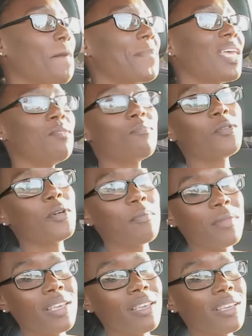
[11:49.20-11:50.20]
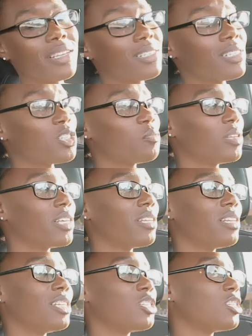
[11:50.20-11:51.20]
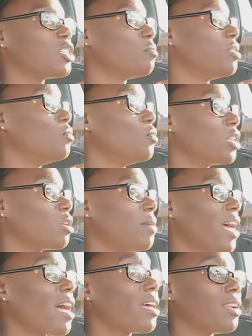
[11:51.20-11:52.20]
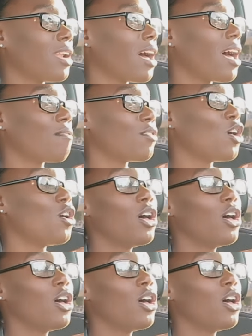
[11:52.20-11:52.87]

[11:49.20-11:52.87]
people and me it's just been really bad, and I have